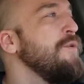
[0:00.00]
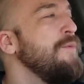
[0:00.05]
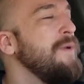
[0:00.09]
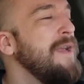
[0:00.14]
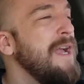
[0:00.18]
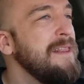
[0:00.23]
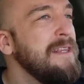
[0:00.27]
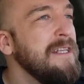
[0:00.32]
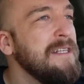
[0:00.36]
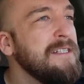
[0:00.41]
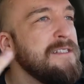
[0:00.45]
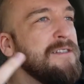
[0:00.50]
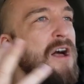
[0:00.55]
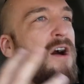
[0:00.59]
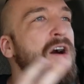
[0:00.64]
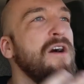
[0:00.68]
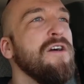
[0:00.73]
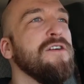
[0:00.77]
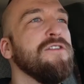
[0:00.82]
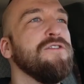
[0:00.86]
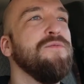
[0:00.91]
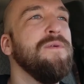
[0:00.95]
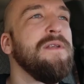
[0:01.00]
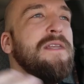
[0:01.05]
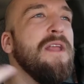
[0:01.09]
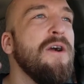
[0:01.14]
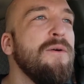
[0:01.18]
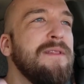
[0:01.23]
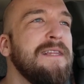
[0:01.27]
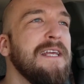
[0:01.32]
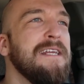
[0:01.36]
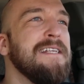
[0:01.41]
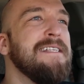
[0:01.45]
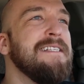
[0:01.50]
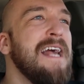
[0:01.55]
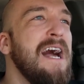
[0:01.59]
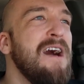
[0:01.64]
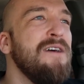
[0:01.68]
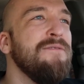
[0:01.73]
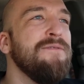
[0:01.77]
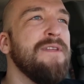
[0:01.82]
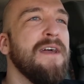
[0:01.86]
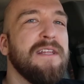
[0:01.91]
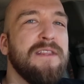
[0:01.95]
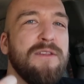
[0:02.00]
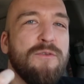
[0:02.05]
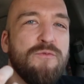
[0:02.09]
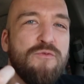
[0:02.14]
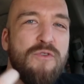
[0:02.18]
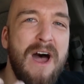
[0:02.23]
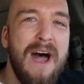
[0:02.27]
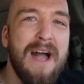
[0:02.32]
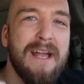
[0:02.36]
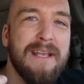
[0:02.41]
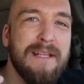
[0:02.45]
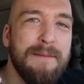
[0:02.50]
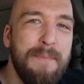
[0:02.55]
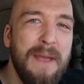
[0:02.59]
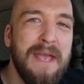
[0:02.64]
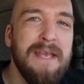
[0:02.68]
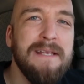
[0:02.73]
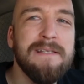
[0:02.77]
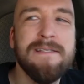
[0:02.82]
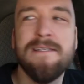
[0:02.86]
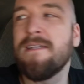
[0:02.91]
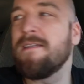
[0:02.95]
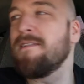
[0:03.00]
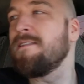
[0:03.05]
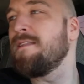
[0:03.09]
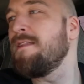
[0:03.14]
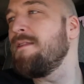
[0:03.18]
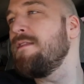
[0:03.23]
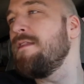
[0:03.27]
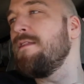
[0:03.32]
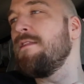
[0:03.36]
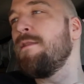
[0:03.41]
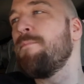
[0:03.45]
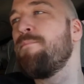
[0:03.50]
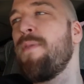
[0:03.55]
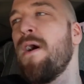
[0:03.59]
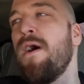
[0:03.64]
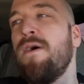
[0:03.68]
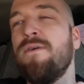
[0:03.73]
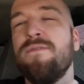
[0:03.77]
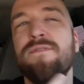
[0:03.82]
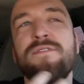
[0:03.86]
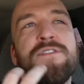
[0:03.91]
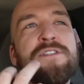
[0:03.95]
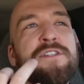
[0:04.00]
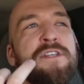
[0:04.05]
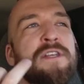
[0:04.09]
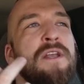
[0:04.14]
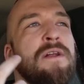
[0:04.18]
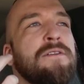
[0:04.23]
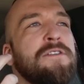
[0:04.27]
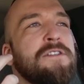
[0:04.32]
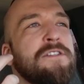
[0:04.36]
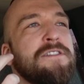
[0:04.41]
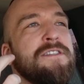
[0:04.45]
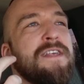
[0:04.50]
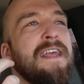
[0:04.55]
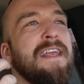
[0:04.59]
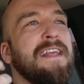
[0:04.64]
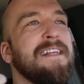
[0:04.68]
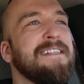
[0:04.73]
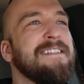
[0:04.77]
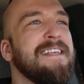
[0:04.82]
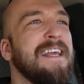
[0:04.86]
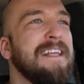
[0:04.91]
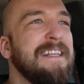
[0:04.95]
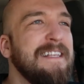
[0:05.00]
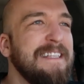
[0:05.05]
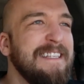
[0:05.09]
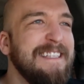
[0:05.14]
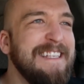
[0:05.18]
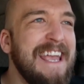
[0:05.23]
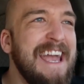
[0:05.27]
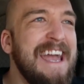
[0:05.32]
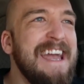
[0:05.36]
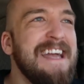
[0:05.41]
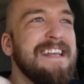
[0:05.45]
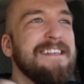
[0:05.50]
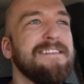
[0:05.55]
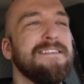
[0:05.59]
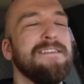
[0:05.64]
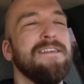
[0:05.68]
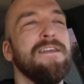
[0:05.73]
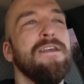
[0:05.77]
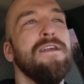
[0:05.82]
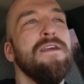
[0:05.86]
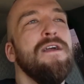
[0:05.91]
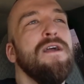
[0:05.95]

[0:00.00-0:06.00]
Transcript: So we got these songs. We know what they sound like. The rock basics, the, the bones. You know, just like it's like yes.